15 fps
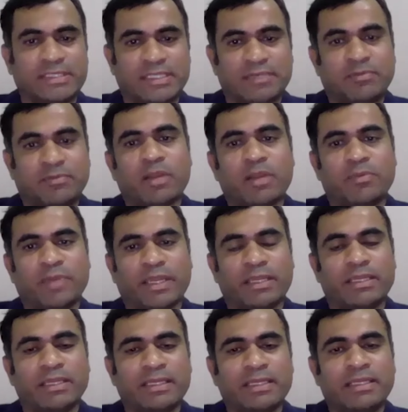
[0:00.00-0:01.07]
is evolving,
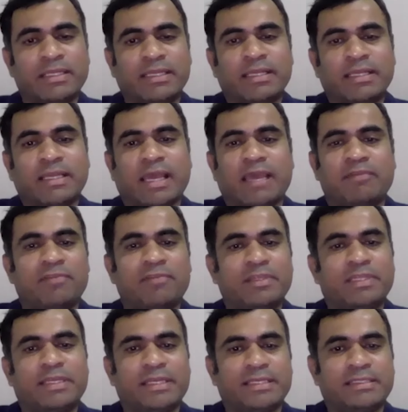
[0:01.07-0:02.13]

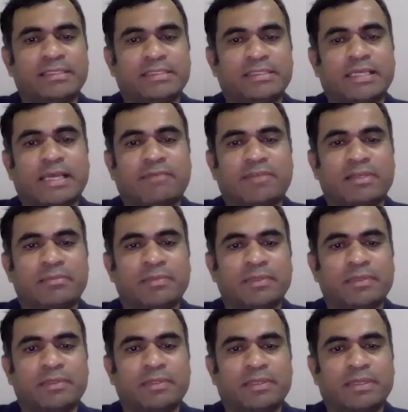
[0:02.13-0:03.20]
everything is
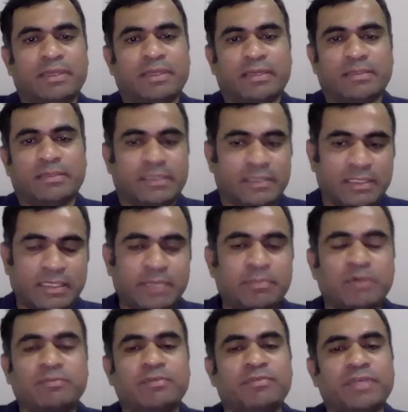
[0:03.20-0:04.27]
available at the tip
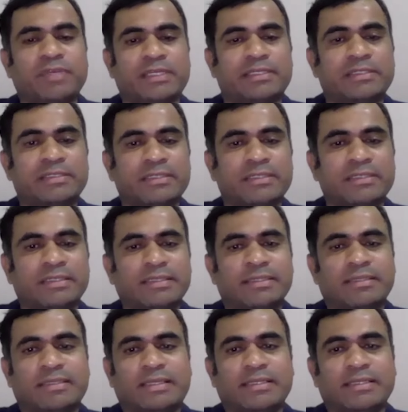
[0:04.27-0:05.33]
of the finger,
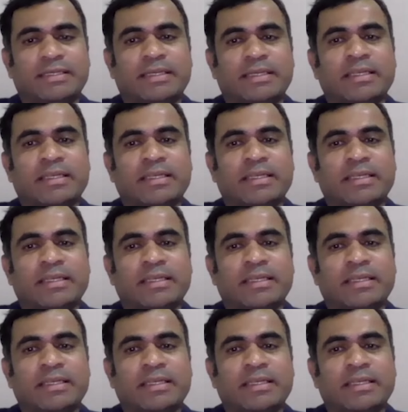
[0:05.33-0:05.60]
right?